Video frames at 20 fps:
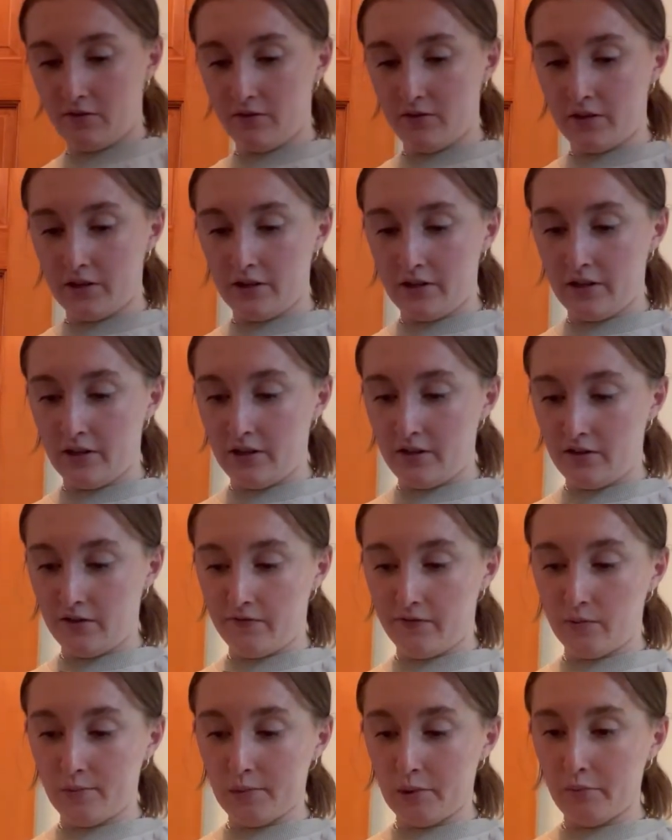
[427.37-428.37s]
got these
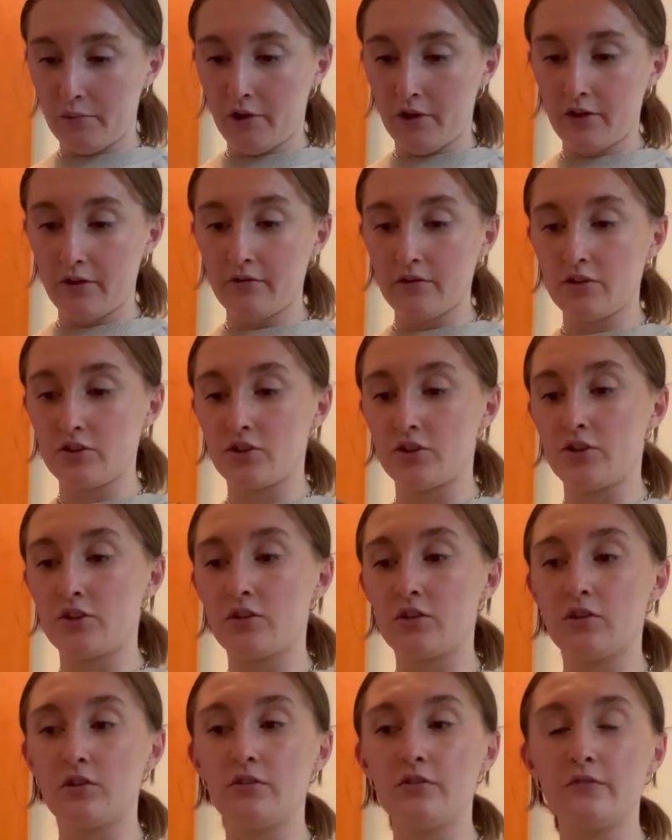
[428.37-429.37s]
from my brother, which are
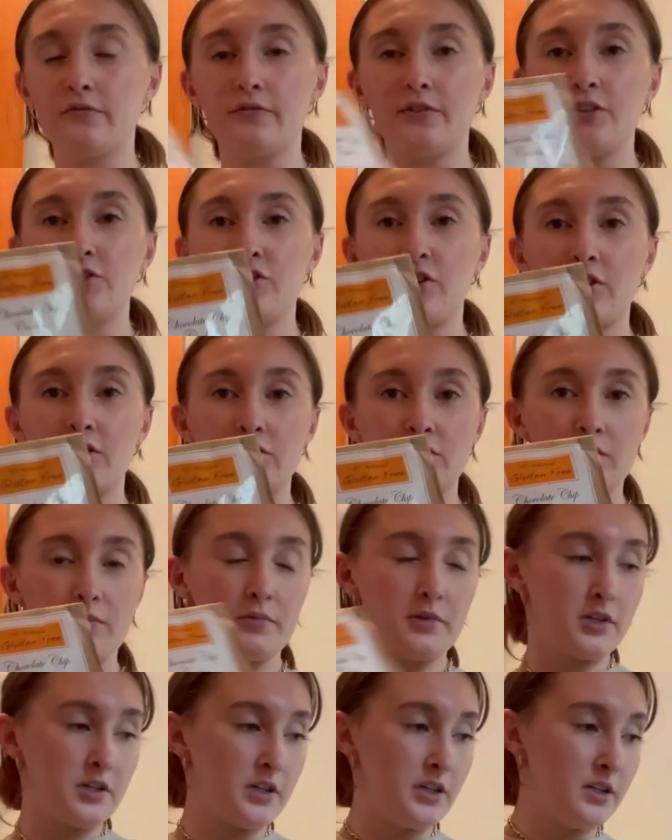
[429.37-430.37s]
gluten-free chocolate chip
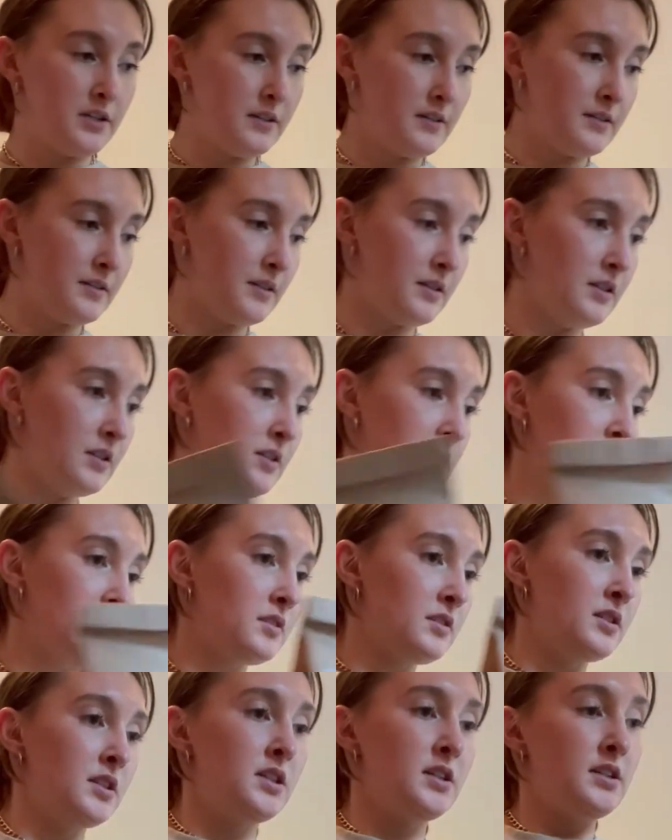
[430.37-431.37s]
cookies.
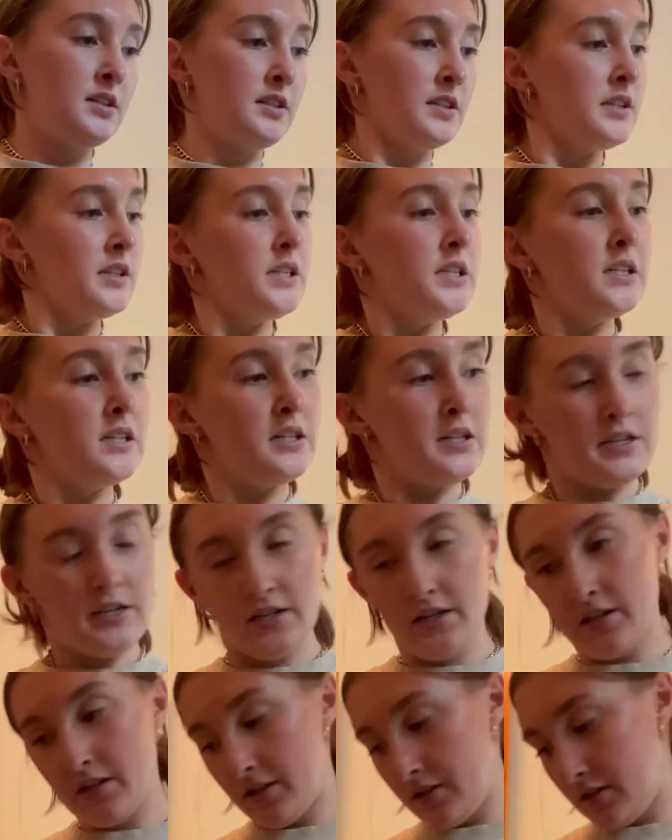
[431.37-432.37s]
I